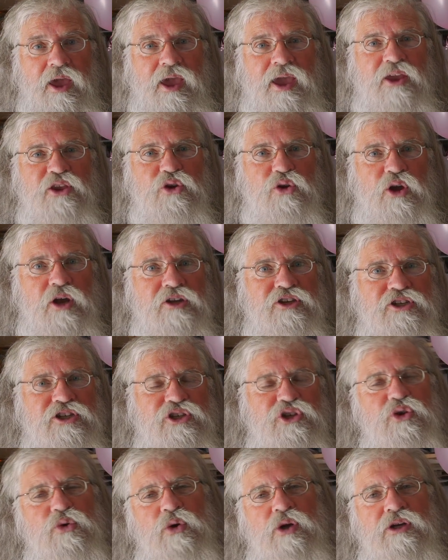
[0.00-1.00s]
and you can
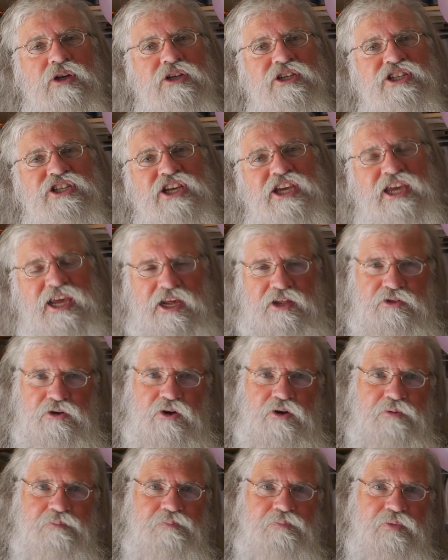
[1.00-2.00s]
do it
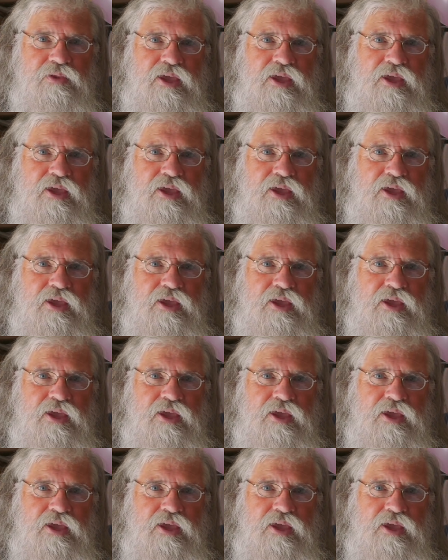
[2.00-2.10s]
together.